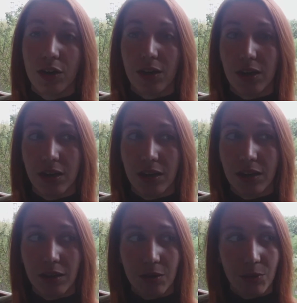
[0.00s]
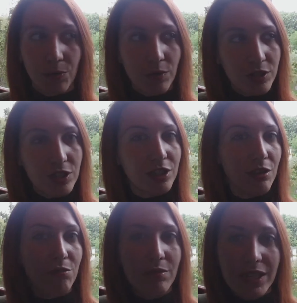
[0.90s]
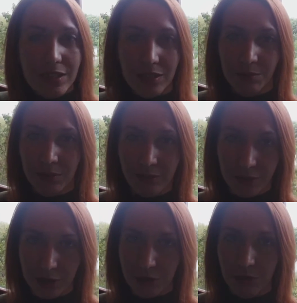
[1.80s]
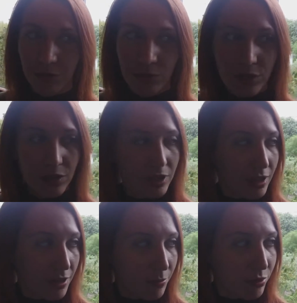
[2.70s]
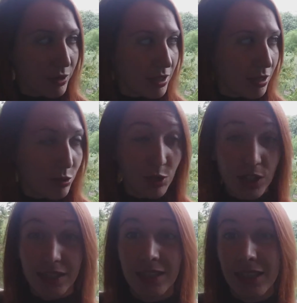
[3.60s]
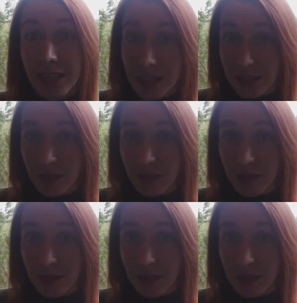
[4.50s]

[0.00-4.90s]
what is reasonable for you, what brings you success